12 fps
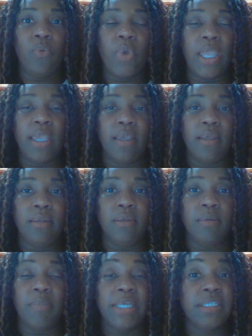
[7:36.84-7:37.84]

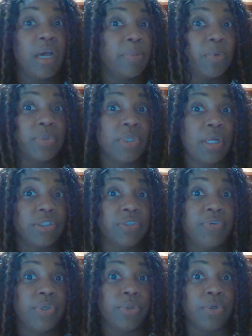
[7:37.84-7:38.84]
and my topic was knowledge
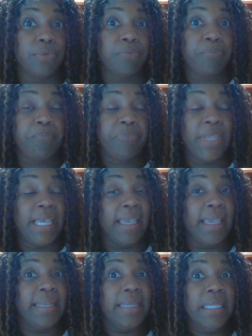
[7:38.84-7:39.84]
failure.
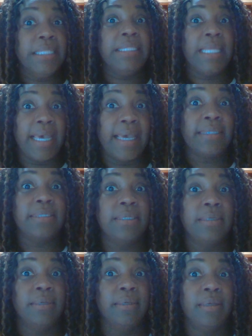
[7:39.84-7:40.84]
And in
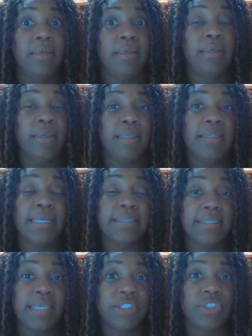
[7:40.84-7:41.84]
that
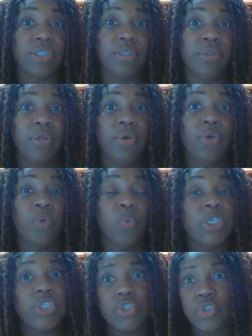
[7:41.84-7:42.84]
session,
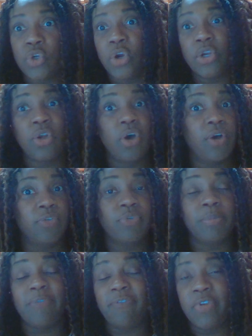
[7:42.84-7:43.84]
we started off
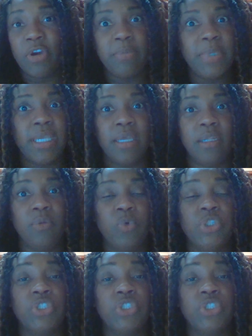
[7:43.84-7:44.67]
from the very beginning. We